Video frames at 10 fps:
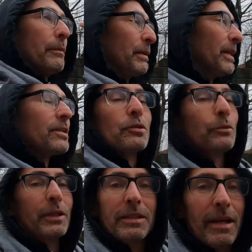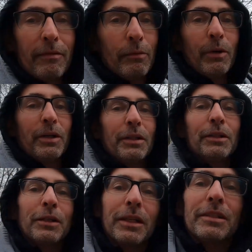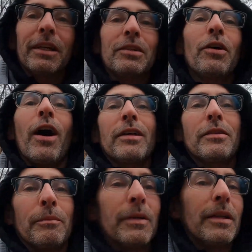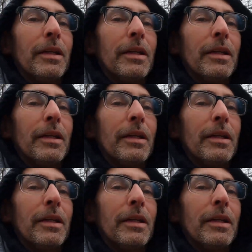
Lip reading: I mean, history is everywhere you look. It's awesome.